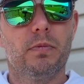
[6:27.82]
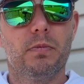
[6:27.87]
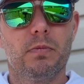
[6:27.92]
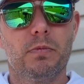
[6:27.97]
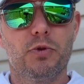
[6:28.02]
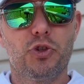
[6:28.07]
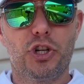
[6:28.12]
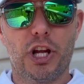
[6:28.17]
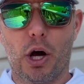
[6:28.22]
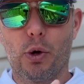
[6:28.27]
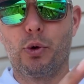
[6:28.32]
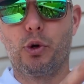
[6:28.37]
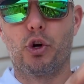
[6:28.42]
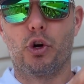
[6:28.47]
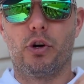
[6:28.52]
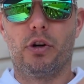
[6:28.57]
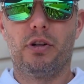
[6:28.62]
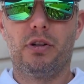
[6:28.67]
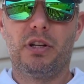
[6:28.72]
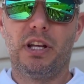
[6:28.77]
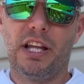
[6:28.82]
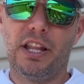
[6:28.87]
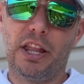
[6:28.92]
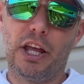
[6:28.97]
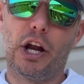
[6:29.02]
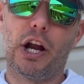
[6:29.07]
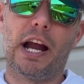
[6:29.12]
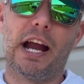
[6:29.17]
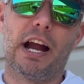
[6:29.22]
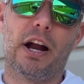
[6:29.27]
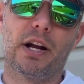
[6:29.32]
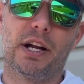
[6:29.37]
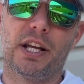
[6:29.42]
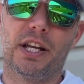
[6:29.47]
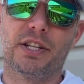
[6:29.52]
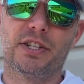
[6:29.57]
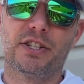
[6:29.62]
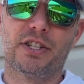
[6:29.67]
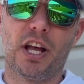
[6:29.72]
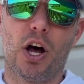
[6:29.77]
sheltered in their
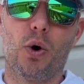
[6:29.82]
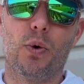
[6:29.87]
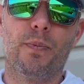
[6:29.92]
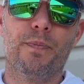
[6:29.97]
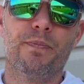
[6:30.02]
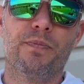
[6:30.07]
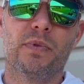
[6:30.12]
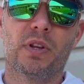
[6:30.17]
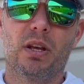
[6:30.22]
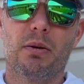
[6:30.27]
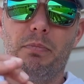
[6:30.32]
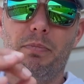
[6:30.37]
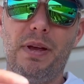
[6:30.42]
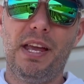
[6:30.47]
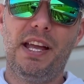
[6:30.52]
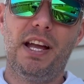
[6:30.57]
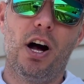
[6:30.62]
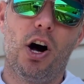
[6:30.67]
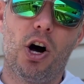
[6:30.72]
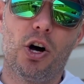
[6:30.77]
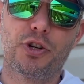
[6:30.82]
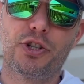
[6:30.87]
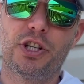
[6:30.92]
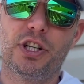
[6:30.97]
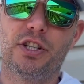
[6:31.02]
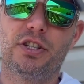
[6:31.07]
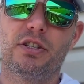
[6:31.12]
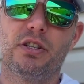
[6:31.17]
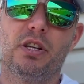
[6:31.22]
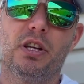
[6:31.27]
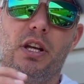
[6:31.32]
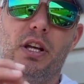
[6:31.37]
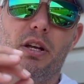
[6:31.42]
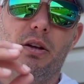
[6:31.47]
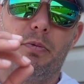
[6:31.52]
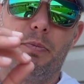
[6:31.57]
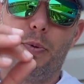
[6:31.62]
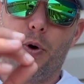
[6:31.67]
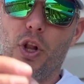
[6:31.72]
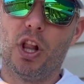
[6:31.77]
areas. So be cautious,
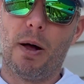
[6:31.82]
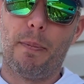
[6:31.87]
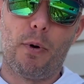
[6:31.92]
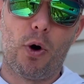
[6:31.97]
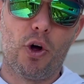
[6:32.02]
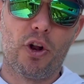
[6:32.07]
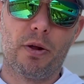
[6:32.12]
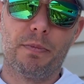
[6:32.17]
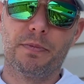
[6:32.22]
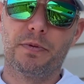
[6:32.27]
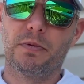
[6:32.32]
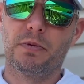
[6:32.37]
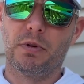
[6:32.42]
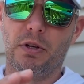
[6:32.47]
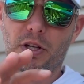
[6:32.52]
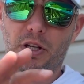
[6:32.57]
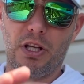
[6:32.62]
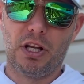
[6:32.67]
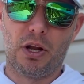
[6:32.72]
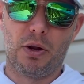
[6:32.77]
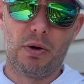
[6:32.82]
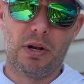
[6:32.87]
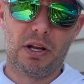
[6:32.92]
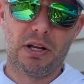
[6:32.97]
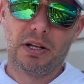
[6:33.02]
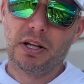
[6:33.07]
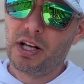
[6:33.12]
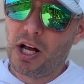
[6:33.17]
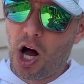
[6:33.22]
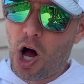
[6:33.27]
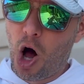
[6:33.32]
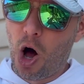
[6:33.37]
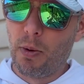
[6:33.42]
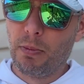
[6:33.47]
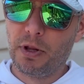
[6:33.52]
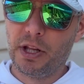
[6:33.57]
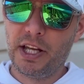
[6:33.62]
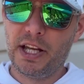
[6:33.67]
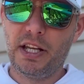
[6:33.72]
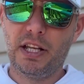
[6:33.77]
pull up on them,
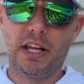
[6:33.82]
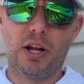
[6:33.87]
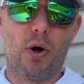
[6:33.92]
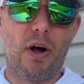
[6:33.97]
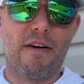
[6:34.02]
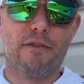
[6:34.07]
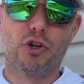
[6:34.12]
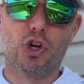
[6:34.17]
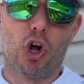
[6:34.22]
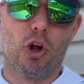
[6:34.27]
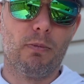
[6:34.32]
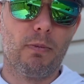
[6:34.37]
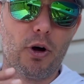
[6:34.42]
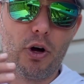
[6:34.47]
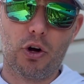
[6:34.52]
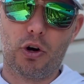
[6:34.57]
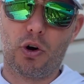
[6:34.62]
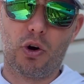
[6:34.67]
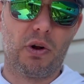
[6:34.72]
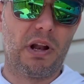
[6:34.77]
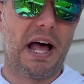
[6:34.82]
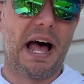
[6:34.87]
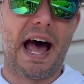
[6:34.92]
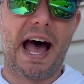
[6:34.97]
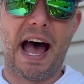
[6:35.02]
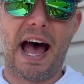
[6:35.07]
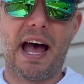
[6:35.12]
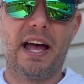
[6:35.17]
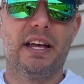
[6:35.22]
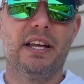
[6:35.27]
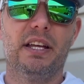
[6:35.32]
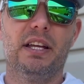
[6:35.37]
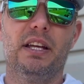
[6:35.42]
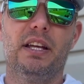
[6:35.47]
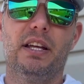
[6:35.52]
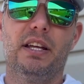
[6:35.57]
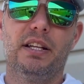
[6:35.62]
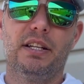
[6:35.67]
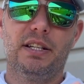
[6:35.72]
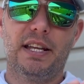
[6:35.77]
calmly. Don't have a trolling motor on high.
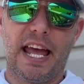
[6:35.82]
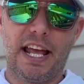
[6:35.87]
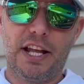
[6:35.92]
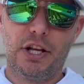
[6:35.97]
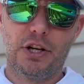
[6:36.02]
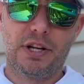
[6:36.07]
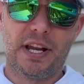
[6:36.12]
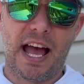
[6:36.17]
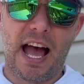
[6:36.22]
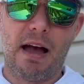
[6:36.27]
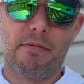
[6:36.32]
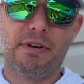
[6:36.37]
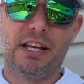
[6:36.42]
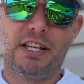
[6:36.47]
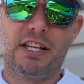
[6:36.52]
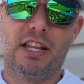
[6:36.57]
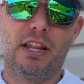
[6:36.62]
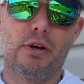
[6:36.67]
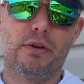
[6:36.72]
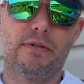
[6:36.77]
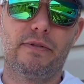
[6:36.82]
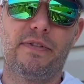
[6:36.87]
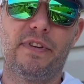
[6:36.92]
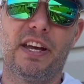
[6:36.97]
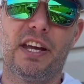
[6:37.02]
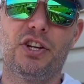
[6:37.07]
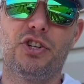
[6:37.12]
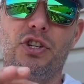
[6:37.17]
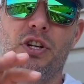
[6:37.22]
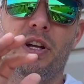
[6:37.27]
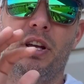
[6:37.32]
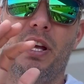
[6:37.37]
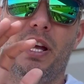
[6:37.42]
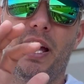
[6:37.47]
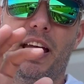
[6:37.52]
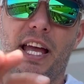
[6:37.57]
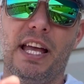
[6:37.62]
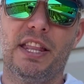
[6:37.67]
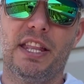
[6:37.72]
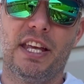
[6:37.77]
Take your time, get to those fish,
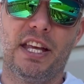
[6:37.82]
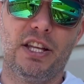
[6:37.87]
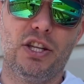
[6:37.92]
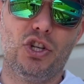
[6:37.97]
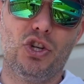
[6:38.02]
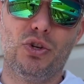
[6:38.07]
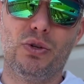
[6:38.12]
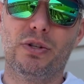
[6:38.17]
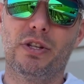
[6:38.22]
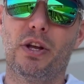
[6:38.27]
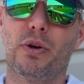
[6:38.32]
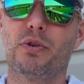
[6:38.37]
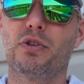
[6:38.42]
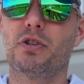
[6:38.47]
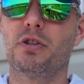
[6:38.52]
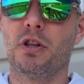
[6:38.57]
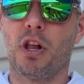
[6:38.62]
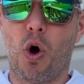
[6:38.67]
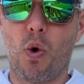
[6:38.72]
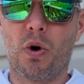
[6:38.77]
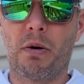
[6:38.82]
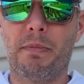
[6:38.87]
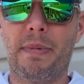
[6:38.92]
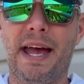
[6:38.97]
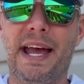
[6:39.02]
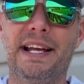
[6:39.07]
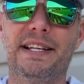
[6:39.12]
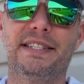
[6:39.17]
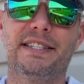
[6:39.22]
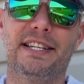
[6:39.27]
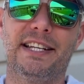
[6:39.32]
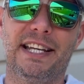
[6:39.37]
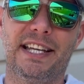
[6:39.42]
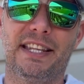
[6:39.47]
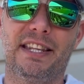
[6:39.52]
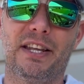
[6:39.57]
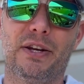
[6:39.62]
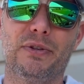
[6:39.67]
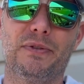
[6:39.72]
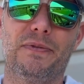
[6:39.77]
and then use those slower baits to
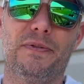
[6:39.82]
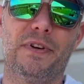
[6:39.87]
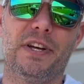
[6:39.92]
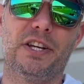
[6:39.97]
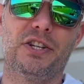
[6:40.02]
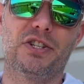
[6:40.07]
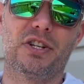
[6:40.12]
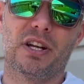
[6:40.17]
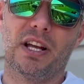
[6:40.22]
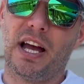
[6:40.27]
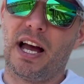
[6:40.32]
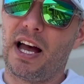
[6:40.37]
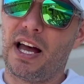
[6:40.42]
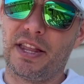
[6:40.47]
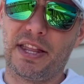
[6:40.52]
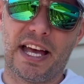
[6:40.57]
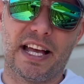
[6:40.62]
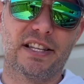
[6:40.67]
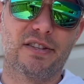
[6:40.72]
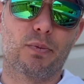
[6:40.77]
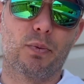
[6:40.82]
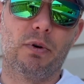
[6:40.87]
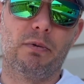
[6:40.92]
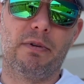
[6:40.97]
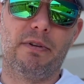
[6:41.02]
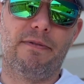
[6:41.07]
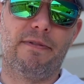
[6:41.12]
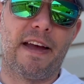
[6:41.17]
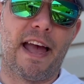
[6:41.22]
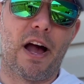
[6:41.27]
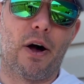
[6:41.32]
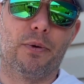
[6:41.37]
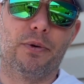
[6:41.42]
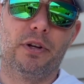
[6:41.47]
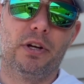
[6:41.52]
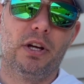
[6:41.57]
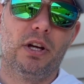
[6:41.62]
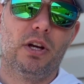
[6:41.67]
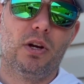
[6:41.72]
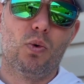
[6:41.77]
get those fish. That's what we found
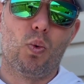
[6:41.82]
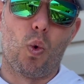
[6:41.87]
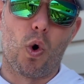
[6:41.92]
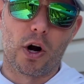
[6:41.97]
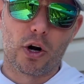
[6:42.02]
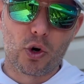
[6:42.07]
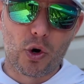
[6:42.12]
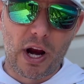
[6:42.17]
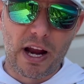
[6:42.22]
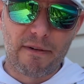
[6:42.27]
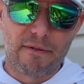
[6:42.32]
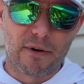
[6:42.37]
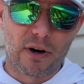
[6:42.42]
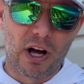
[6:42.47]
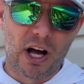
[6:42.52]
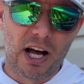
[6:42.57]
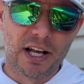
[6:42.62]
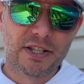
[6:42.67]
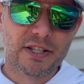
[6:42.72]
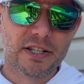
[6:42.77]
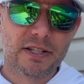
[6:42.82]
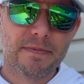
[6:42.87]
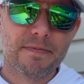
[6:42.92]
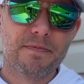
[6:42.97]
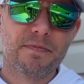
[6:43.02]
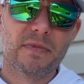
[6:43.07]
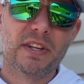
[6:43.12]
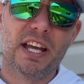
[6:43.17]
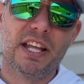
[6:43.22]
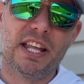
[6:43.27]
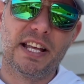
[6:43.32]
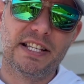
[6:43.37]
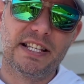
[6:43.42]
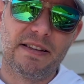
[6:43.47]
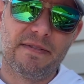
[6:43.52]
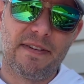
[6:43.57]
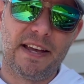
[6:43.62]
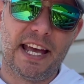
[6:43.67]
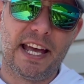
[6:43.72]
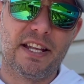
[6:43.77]
worked great for us in this
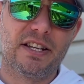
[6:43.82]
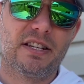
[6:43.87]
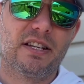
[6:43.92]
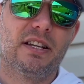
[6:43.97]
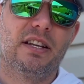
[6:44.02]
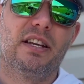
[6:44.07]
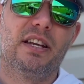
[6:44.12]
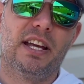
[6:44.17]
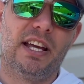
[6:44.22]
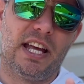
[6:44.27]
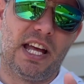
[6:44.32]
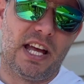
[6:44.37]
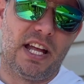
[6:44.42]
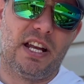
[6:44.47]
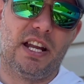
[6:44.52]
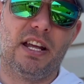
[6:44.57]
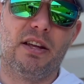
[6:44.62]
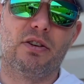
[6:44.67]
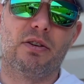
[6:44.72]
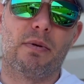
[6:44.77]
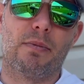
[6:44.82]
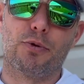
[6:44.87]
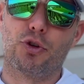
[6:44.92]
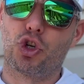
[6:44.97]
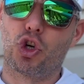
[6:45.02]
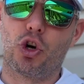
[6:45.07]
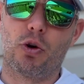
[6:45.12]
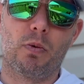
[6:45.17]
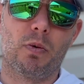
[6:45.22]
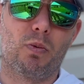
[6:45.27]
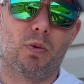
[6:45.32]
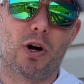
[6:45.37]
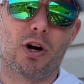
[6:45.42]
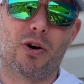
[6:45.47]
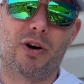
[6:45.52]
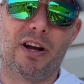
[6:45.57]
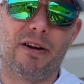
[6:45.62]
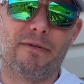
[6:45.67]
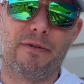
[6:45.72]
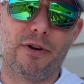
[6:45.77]
event, and I'm sure it would work
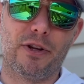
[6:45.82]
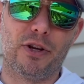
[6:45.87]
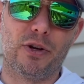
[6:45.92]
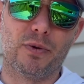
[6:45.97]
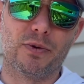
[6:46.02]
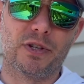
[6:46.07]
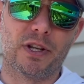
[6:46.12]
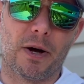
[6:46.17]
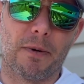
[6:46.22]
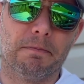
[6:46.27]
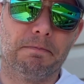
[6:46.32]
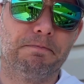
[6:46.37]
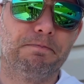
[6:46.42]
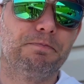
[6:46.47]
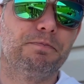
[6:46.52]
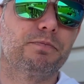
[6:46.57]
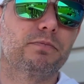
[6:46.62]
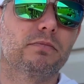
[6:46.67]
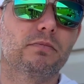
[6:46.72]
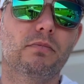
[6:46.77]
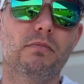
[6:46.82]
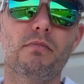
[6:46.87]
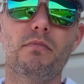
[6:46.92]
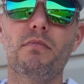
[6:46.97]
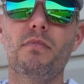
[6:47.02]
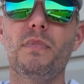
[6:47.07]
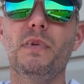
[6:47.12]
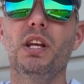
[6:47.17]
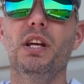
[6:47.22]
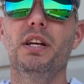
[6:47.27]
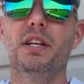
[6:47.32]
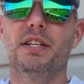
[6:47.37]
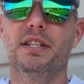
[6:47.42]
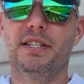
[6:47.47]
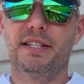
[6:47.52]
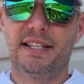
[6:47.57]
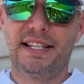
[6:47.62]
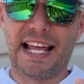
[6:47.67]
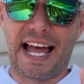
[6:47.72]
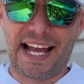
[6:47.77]
great for you. So,
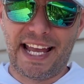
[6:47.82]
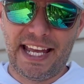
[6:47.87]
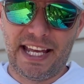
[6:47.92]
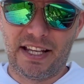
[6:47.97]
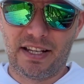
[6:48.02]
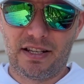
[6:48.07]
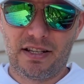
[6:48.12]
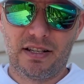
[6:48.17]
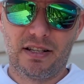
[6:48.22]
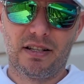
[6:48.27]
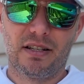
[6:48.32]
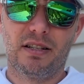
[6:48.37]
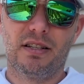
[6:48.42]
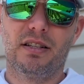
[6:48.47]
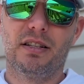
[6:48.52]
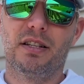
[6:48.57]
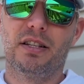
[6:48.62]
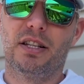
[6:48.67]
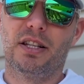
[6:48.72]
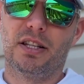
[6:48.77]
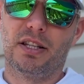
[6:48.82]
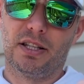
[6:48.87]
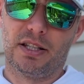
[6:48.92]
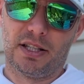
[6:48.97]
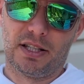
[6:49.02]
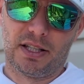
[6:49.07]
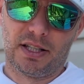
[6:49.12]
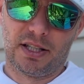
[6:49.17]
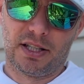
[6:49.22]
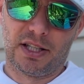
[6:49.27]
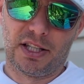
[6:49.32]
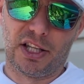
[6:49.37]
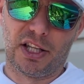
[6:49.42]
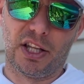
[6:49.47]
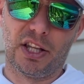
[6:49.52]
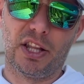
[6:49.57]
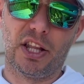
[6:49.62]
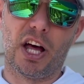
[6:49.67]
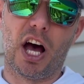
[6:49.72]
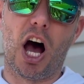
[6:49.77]
second,
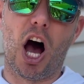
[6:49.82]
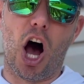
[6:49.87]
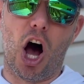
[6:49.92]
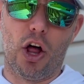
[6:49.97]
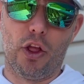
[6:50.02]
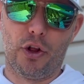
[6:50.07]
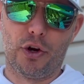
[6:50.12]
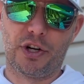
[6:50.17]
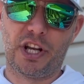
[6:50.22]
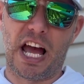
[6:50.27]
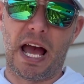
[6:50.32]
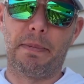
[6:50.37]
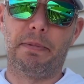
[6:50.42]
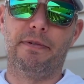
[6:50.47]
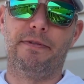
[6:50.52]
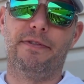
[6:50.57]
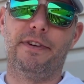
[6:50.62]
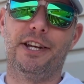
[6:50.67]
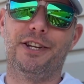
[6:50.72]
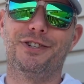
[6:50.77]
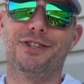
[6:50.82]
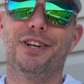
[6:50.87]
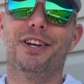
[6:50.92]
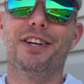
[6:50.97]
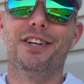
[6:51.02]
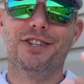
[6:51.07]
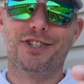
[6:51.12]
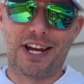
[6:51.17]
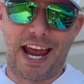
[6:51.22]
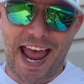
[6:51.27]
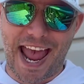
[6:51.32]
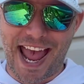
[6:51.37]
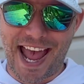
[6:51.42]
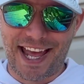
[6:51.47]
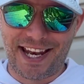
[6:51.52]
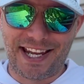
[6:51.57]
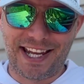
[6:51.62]
the other type of fish, shad